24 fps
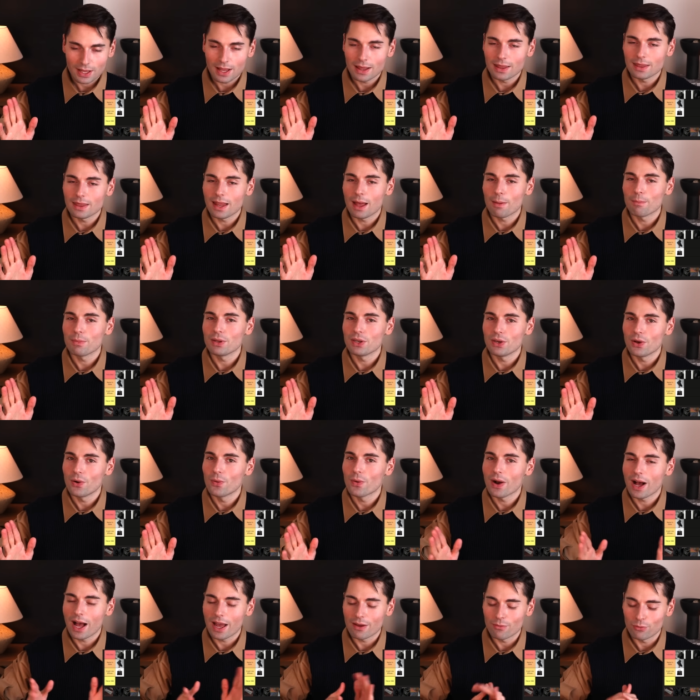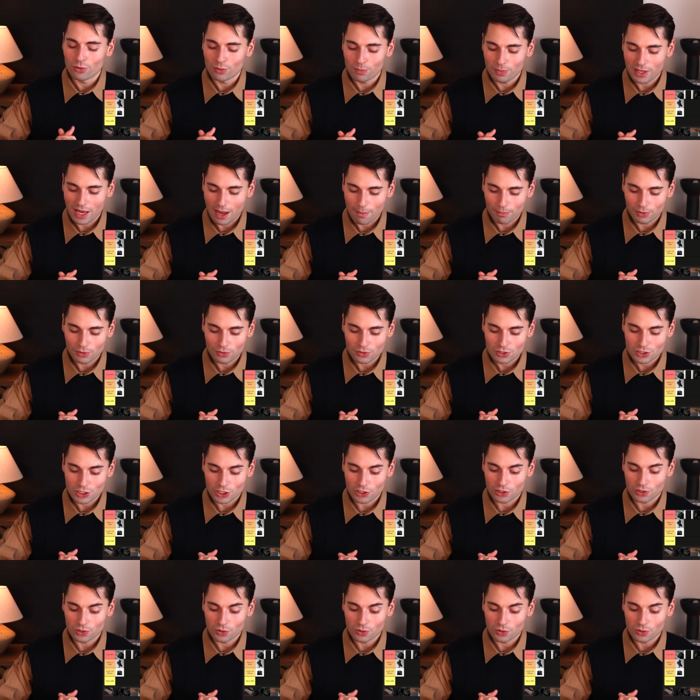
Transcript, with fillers: let me know I would be happy to share